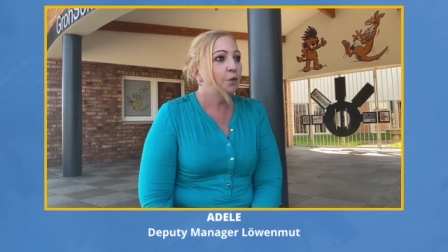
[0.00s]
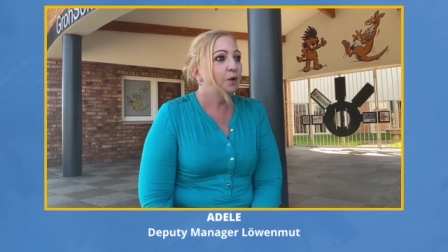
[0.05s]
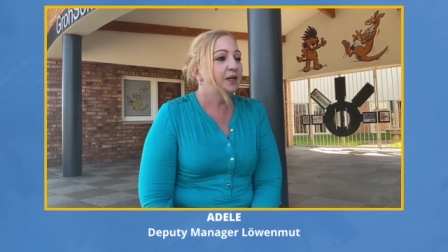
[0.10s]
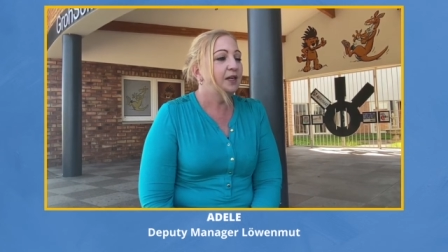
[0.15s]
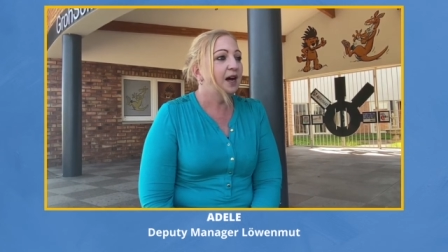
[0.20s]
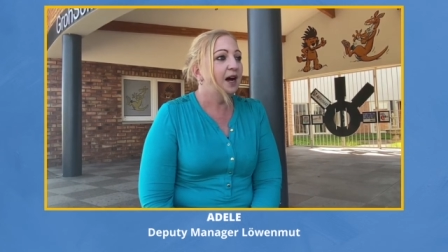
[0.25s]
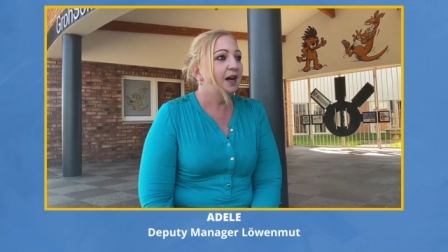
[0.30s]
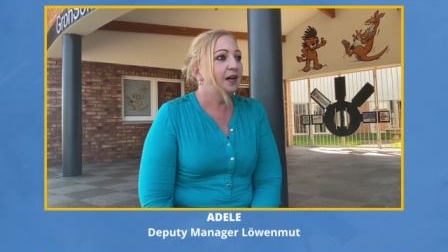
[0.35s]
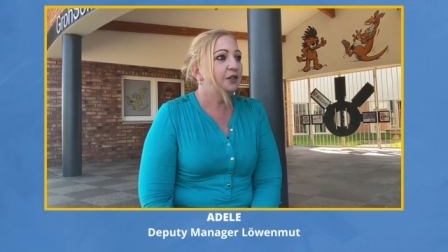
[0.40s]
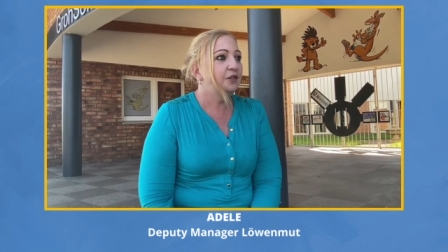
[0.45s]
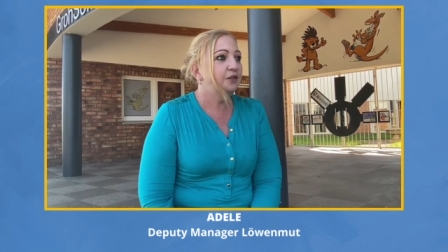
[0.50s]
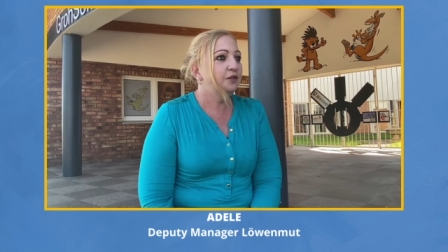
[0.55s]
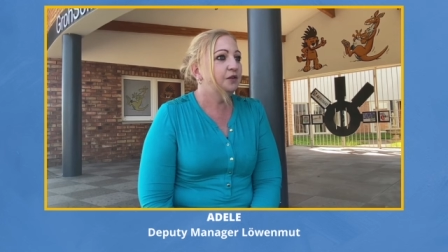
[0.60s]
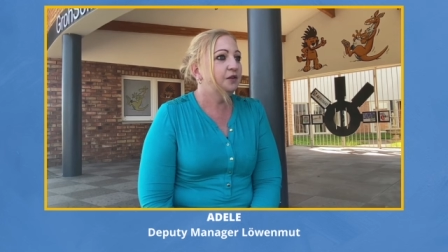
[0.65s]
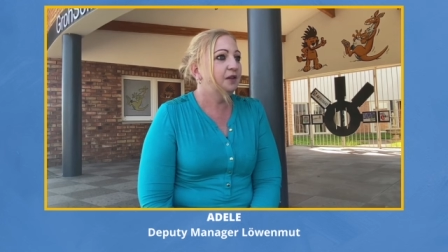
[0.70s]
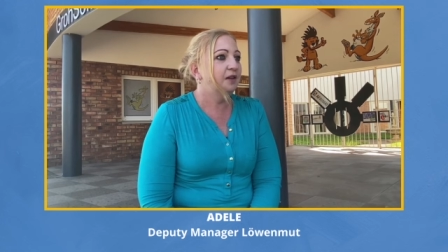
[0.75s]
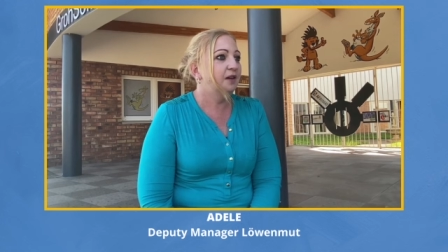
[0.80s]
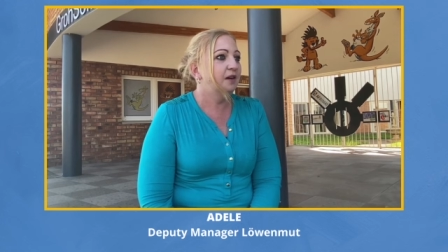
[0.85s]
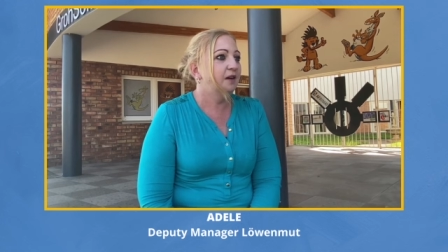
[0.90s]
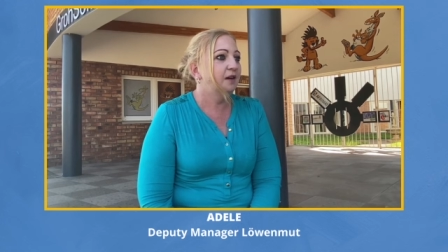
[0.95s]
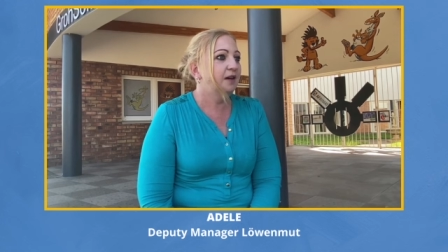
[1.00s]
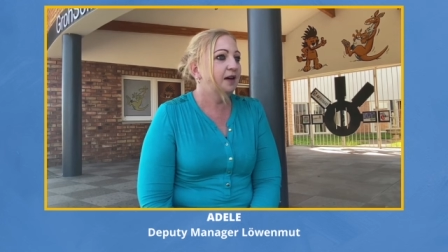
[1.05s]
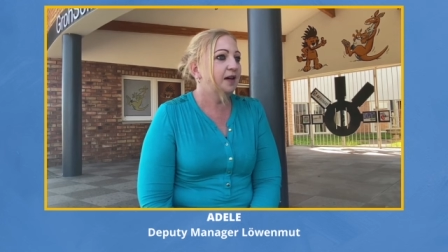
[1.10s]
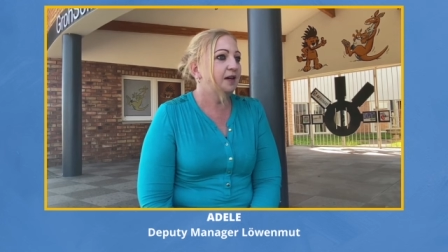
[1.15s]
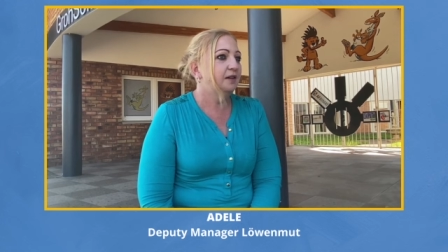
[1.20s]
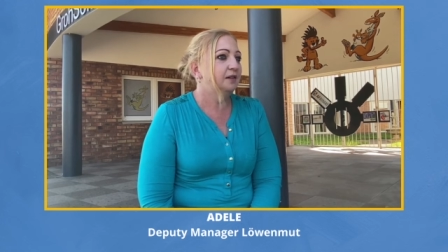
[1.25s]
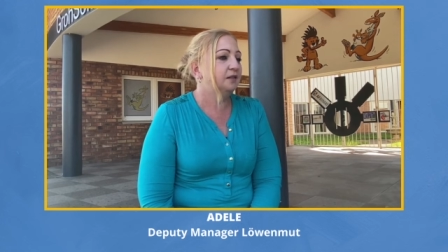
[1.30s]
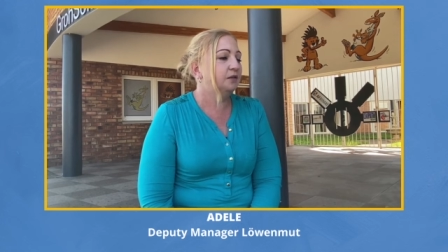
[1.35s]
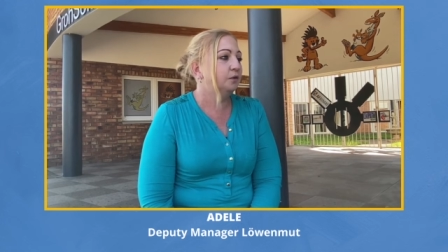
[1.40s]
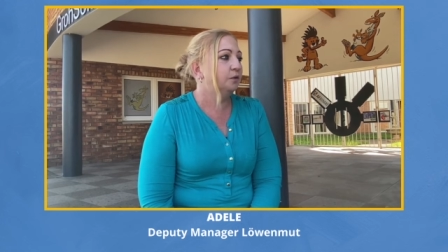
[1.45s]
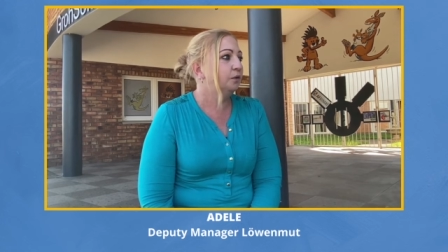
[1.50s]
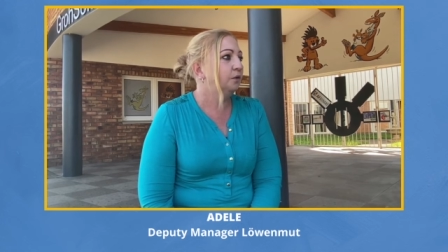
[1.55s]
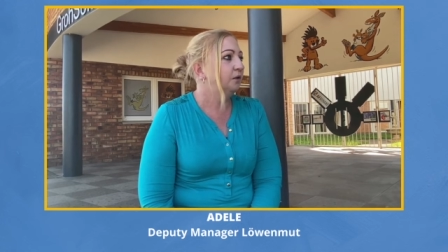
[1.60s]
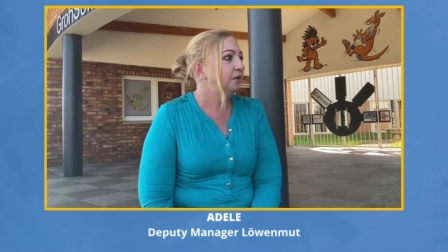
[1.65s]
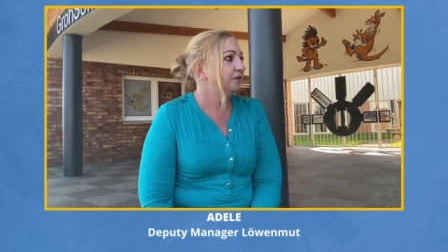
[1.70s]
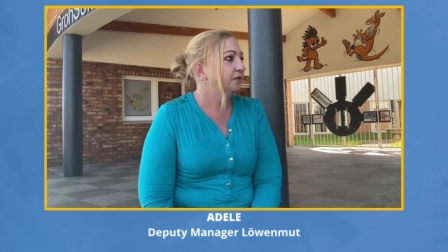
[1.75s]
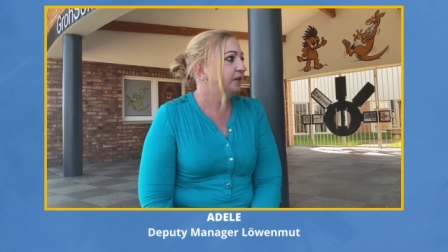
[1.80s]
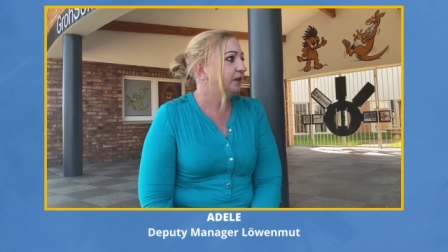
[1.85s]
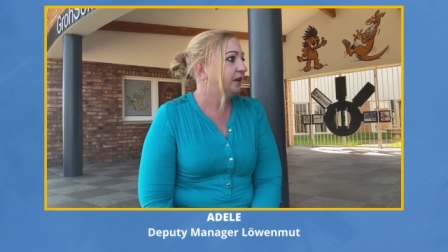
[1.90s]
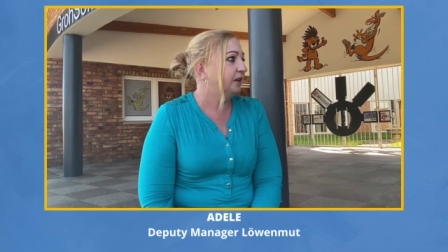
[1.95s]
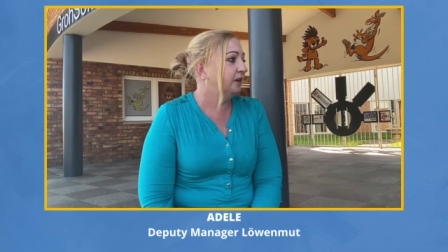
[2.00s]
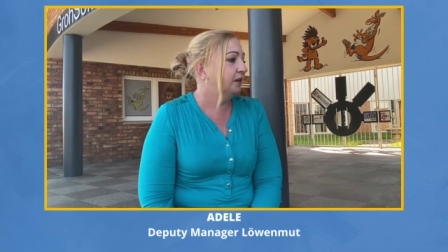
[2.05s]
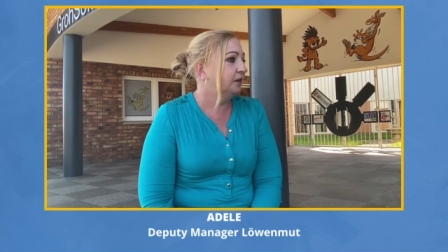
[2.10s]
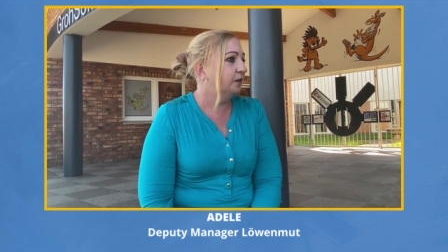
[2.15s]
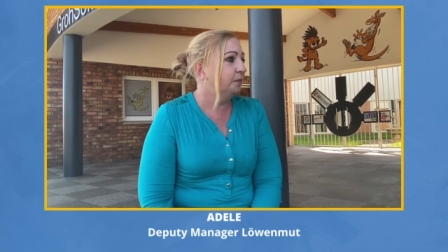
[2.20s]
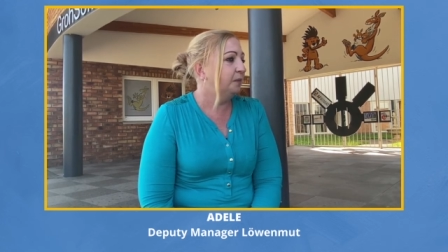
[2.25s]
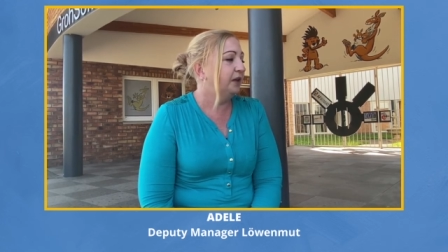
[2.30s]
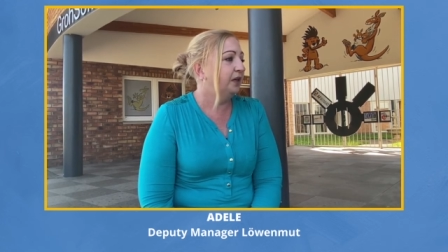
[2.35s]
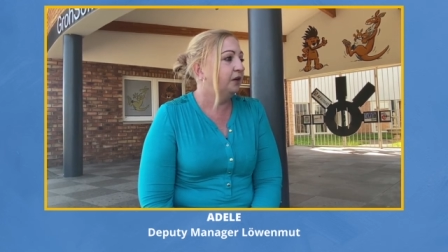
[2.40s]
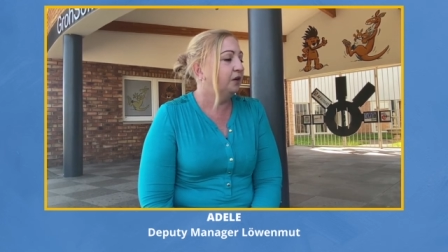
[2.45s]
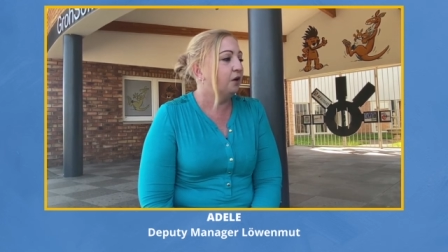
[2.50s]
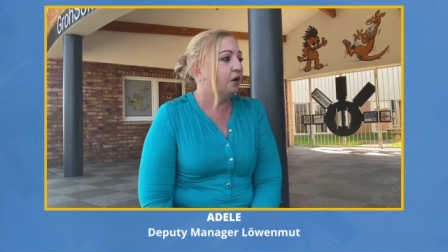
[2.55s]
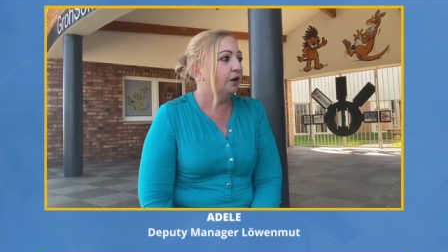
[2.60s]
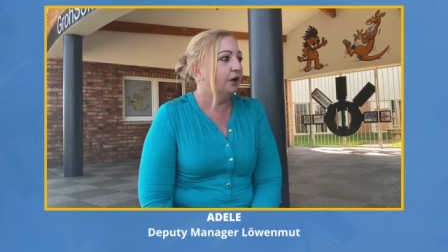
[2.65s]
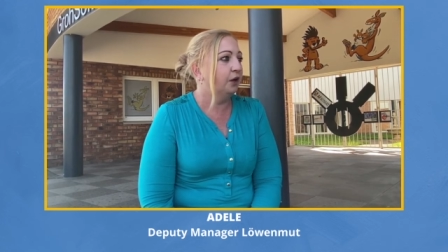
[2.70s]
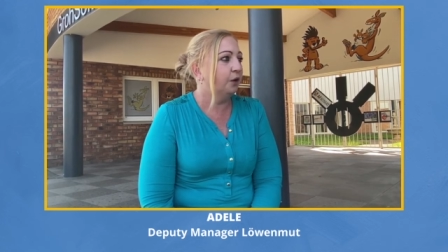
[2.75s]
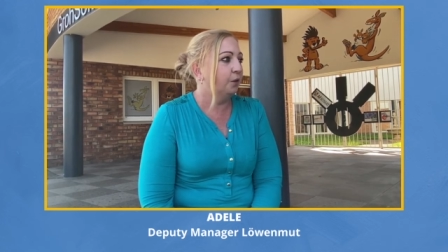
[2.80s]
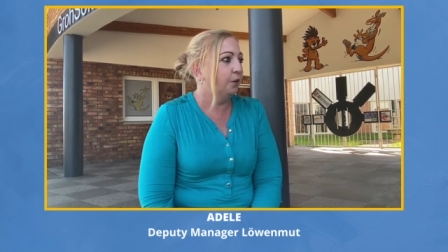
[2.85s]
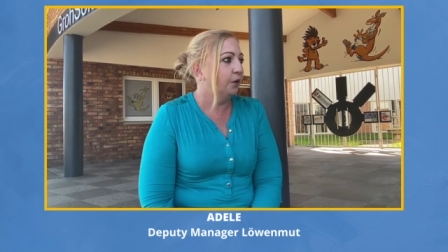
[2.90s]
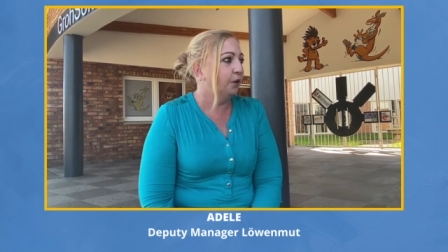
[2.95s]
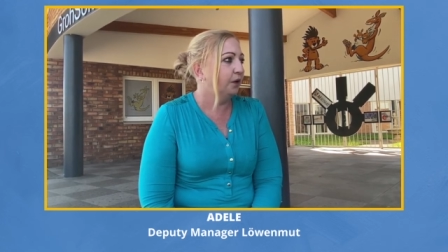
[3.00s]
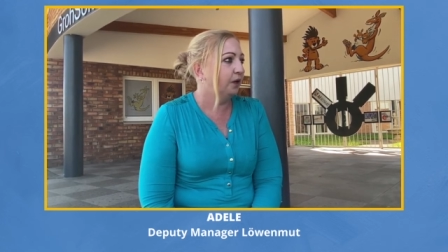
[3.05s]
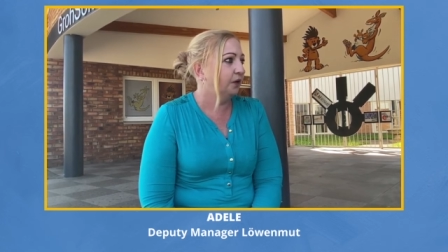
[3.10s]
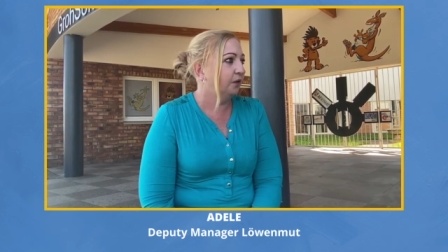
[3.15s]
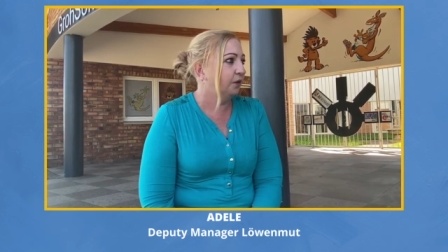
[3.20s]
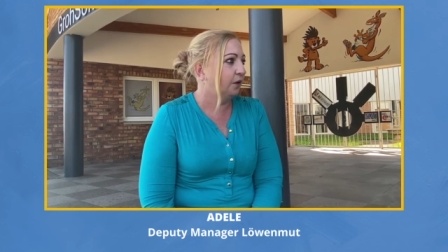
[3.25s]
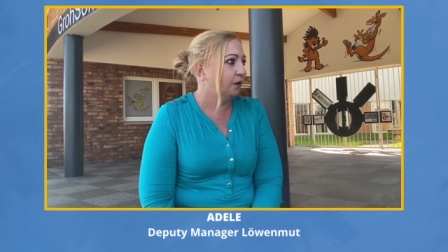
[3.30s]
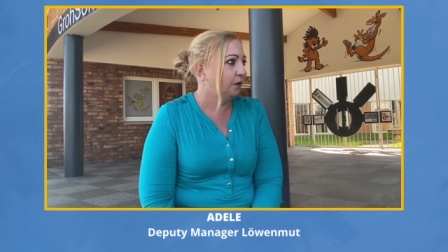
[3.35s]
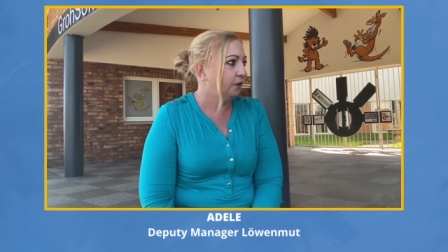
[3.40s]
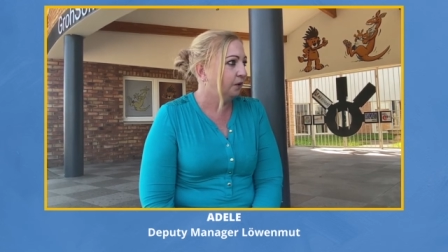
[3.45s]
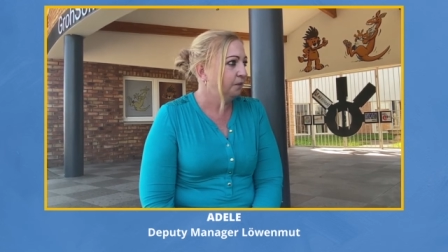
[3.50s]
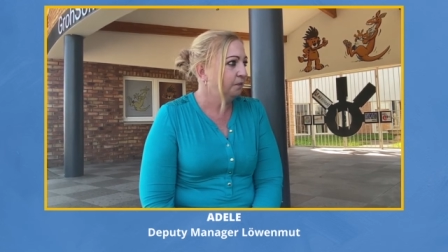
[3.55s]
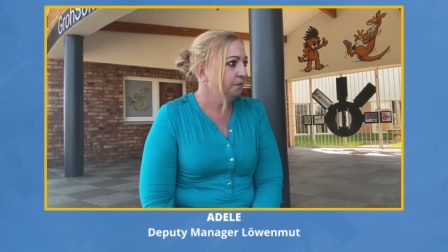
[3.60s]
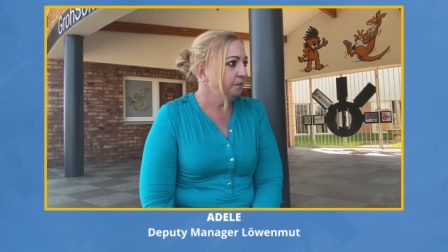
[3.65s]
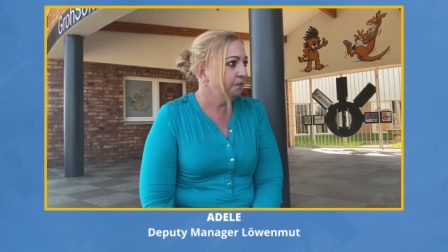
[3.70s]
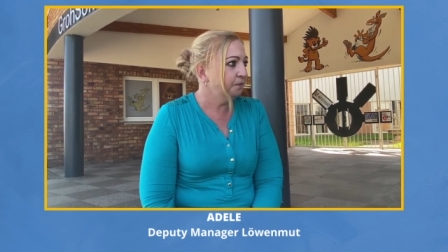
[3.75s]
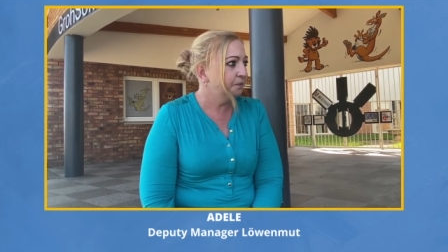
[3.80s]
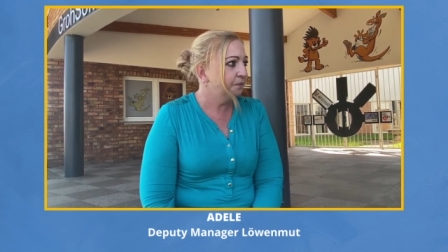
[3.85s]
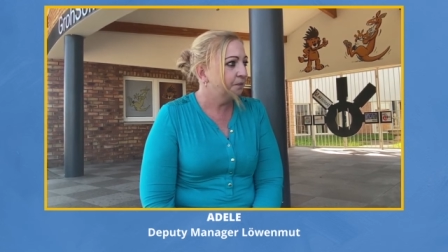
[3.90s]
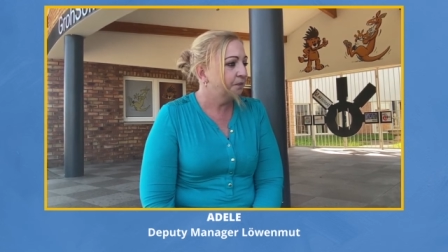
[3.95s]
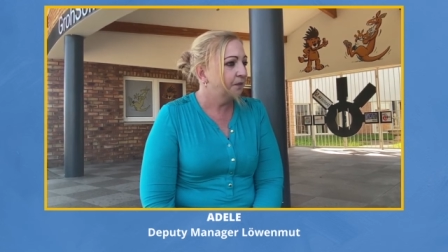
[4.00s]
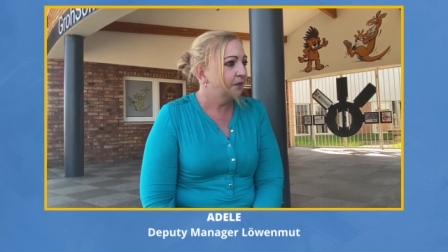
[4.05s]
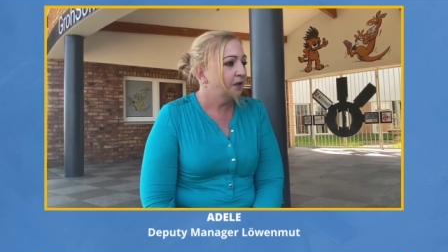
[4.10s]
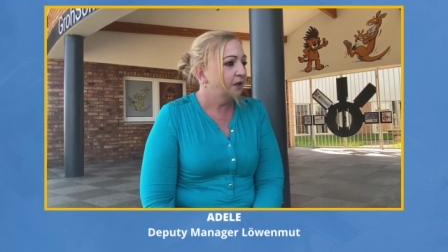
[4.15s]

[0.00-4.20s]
What I do here is all of the, the pedagogic work in the home.